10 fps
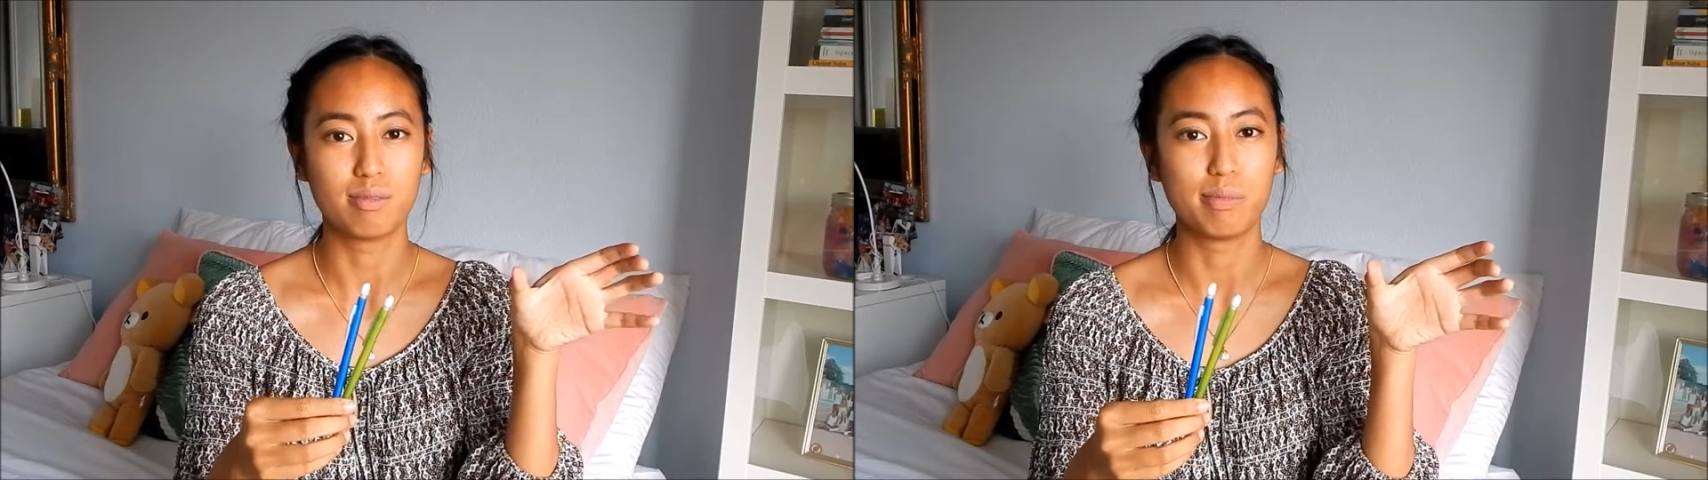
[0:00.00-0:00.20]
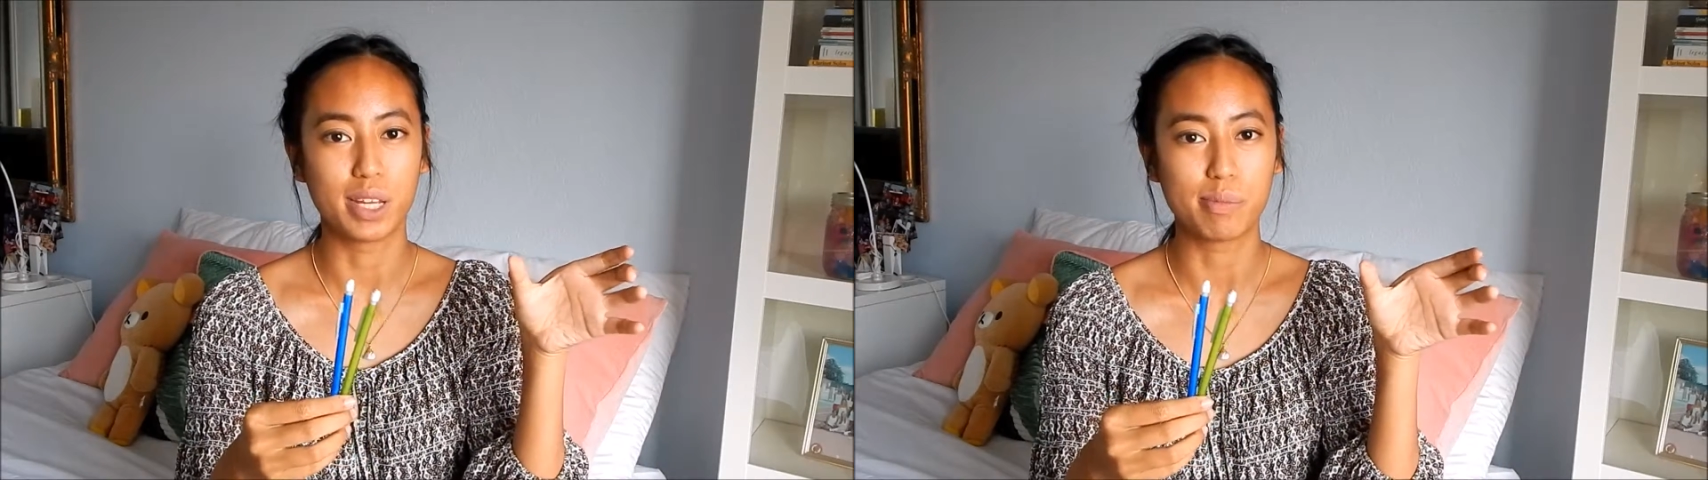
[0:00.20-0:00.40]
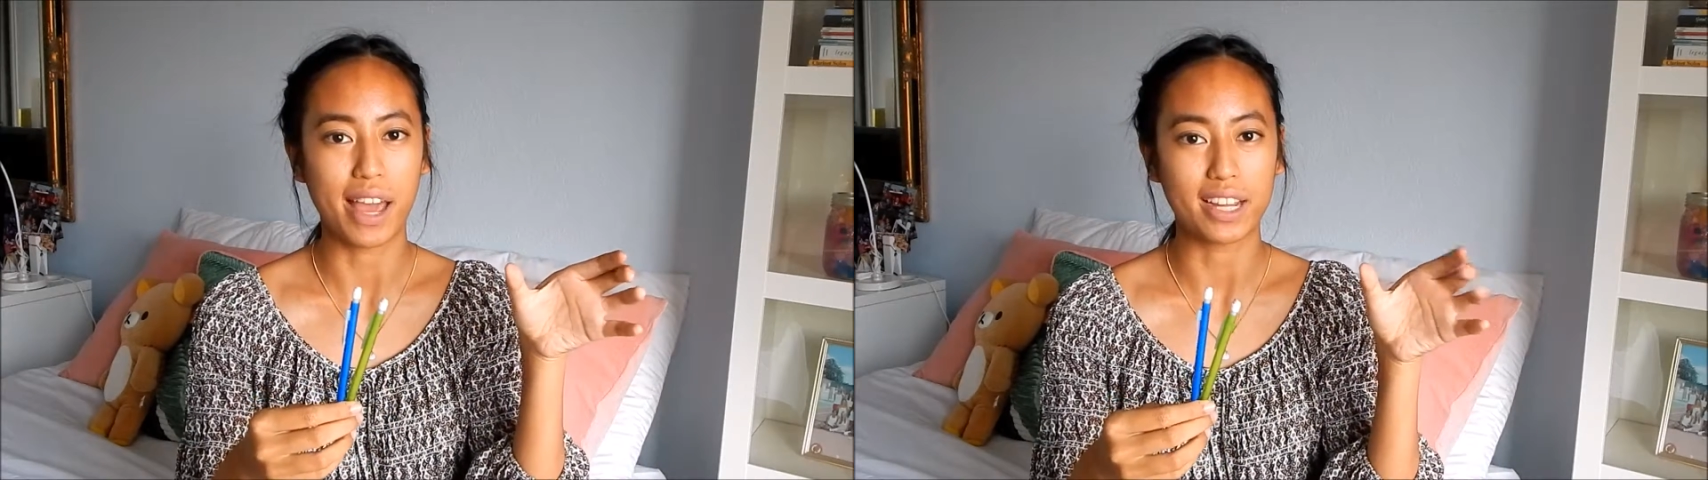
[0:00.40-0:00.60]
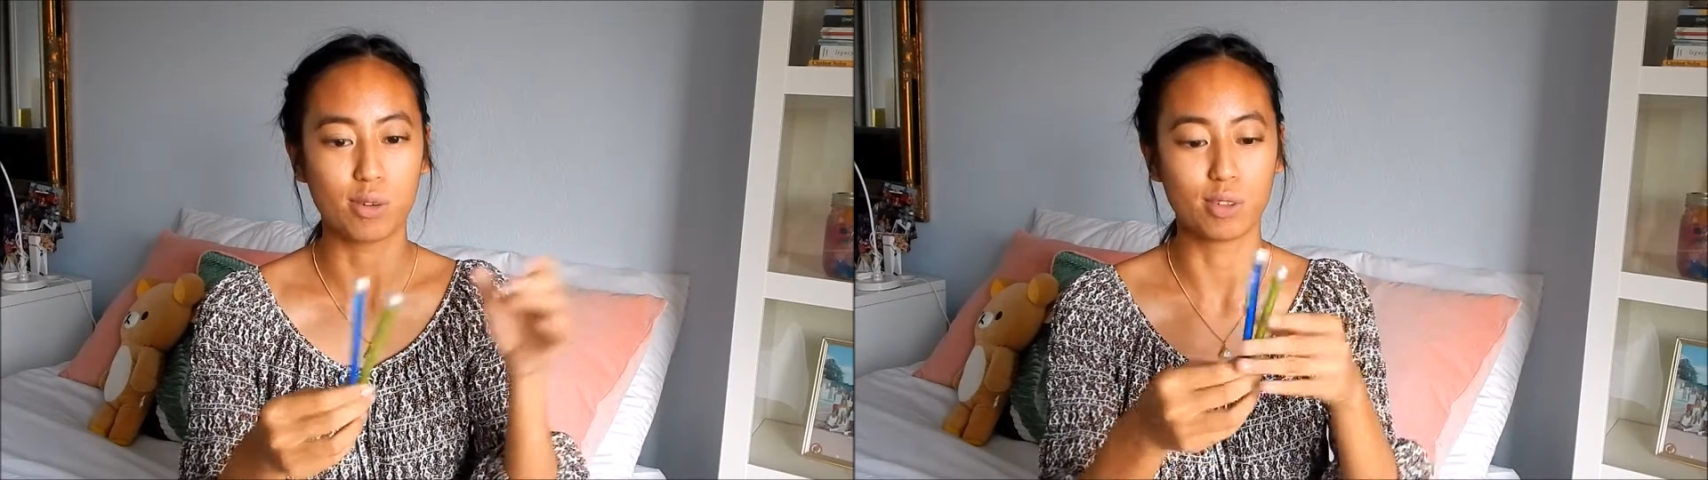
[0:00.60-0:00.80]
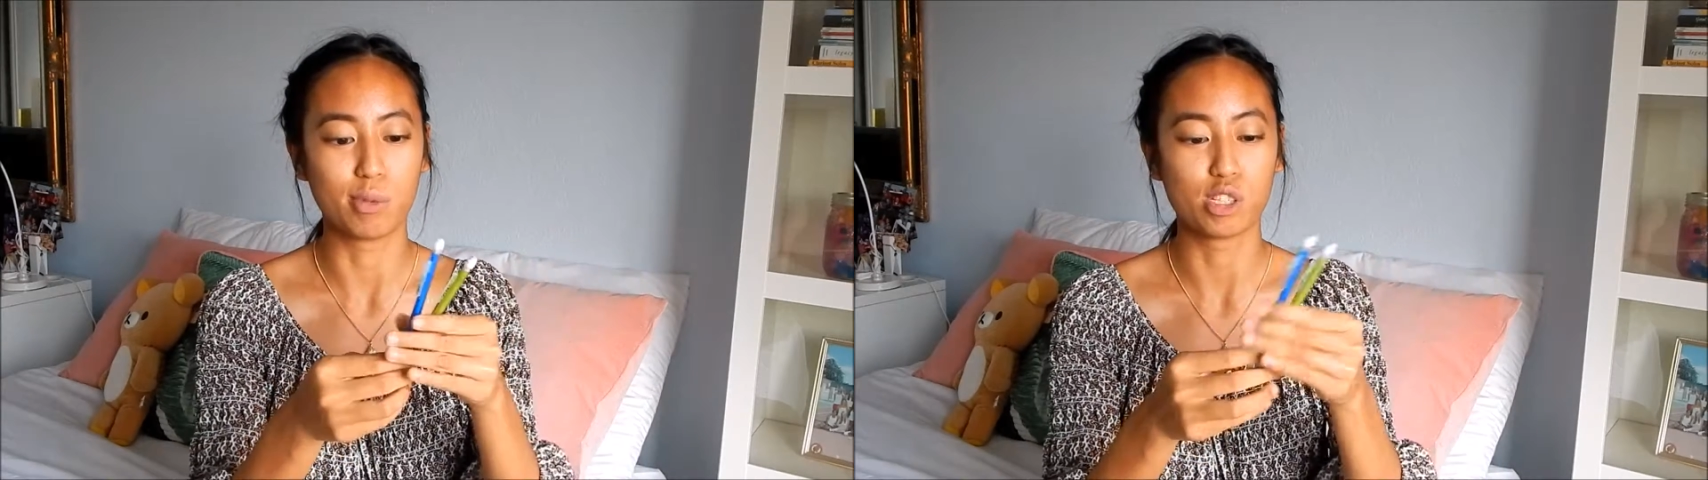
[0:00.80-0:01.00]
big packet
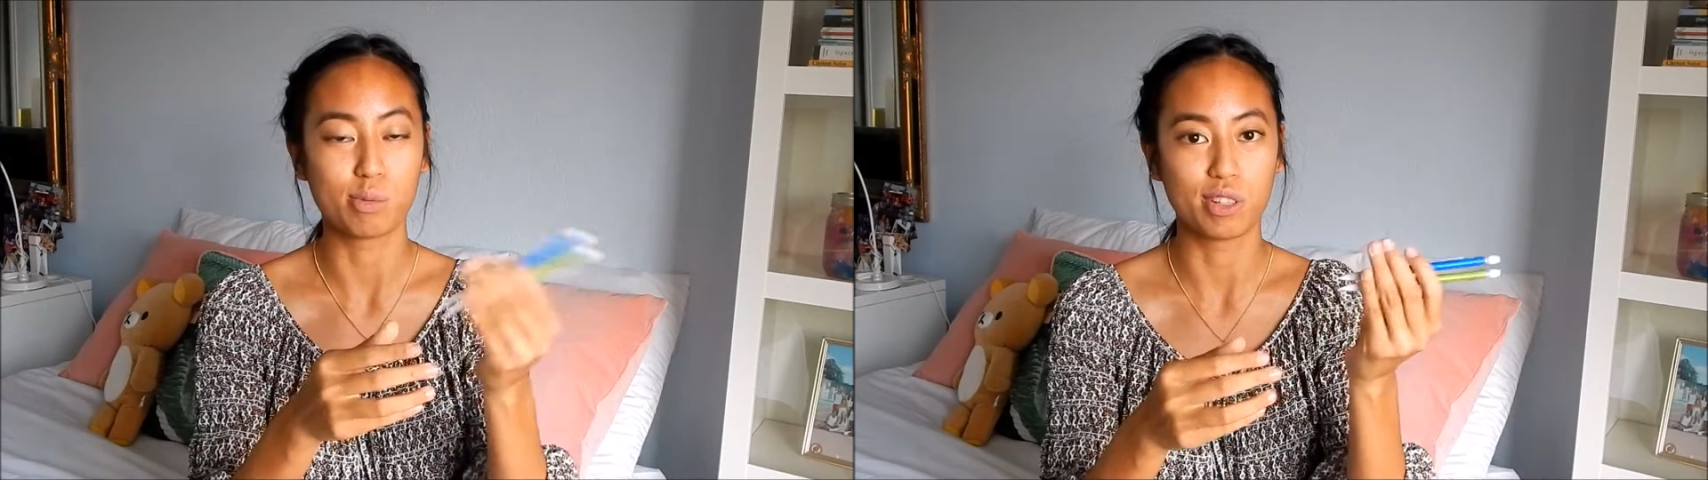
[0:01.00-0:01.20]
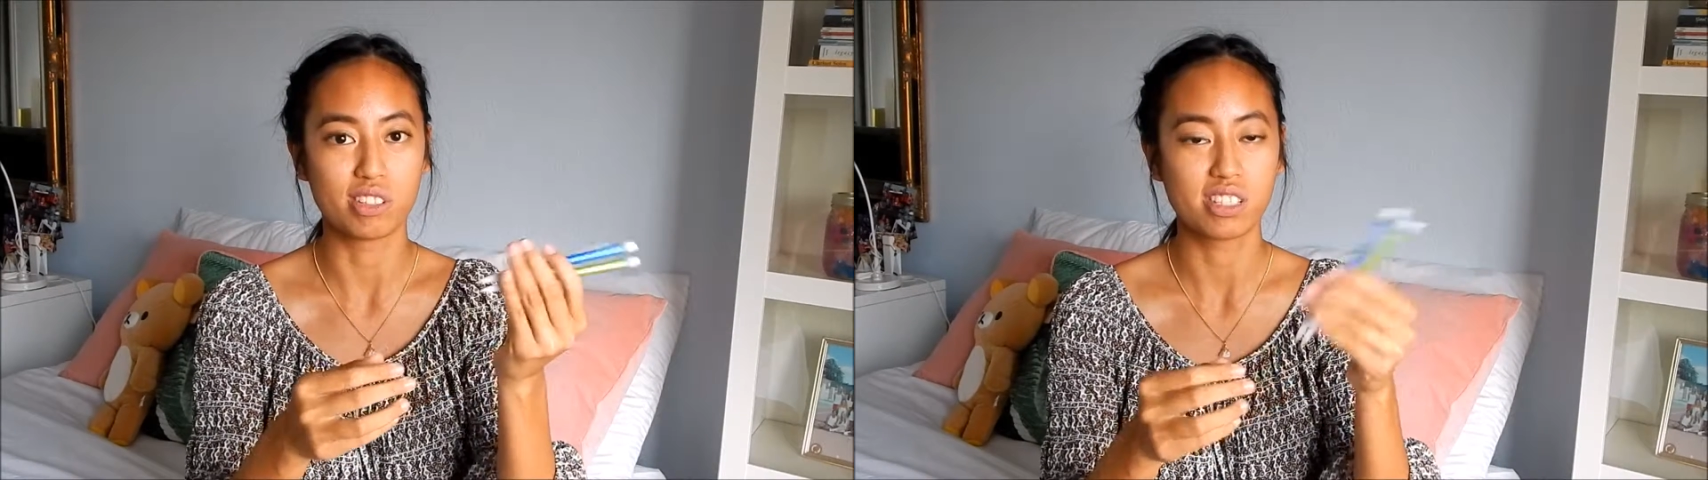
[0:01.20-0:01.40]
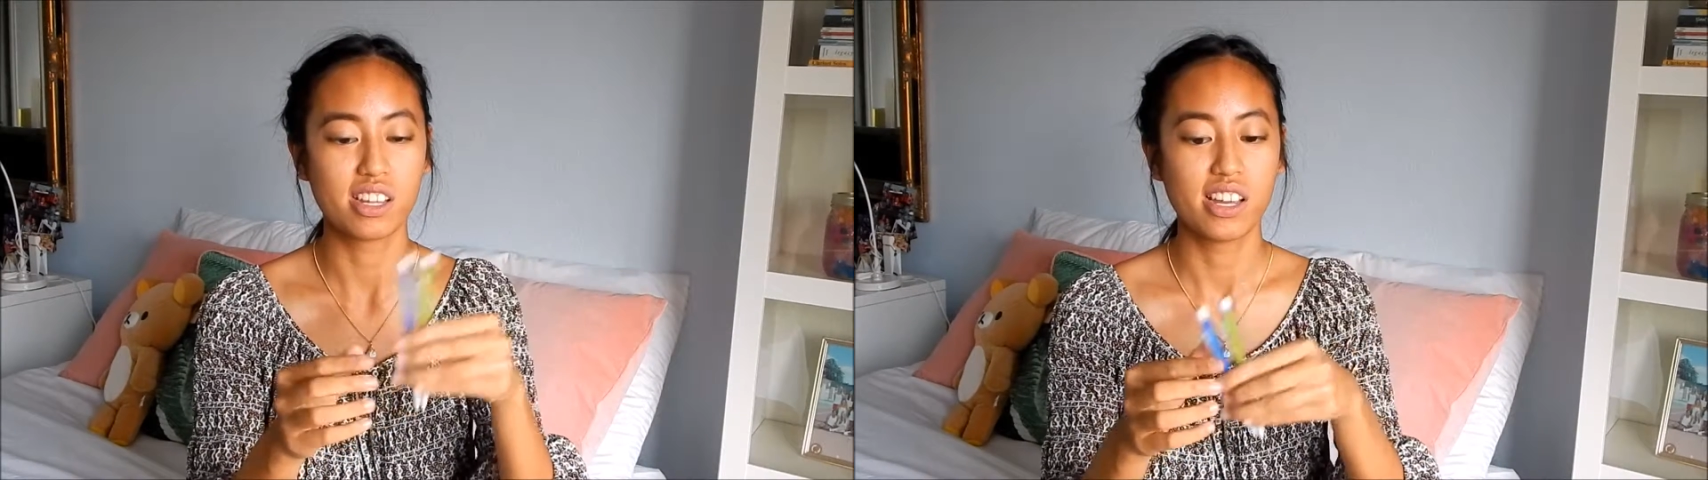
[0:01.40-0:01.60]
with multiples.